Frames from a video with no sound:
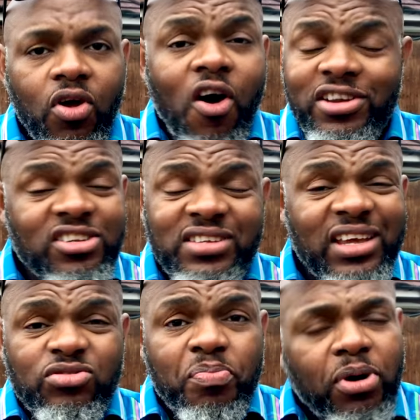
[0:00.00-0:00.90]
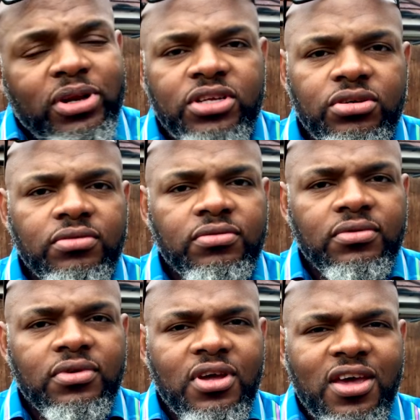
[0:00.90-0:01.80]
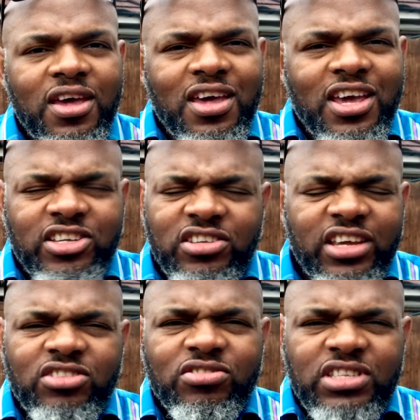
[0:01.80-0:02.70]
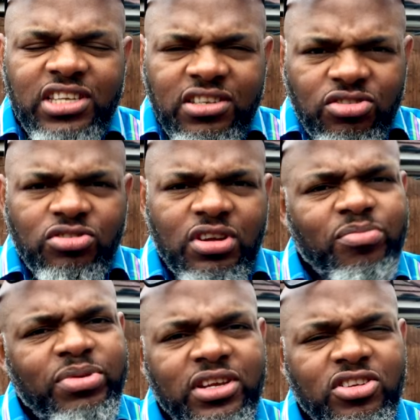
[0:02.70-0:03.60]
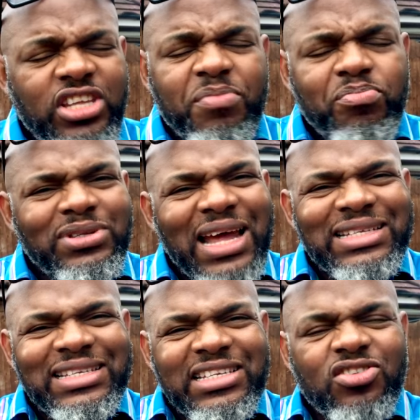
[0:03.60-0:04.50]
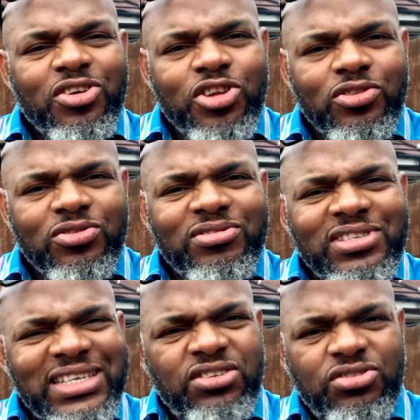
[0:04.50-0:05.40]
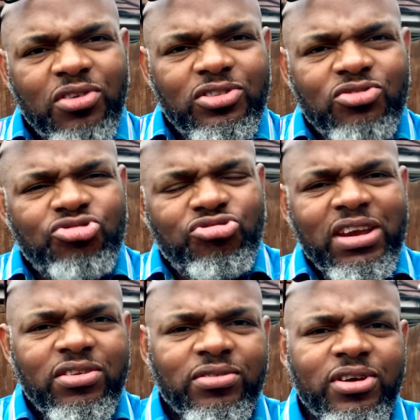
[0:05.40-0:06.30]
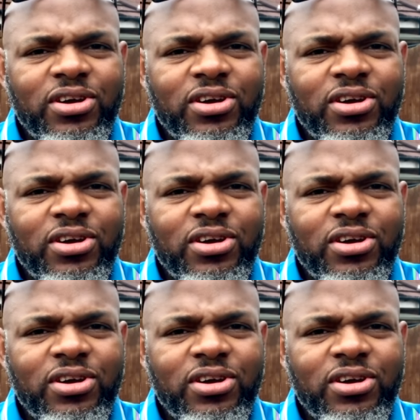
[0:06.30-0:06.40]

God is not seeking to punish you. He's not seeking to teach you something. He didn't put that disease on you to teach you or to train you.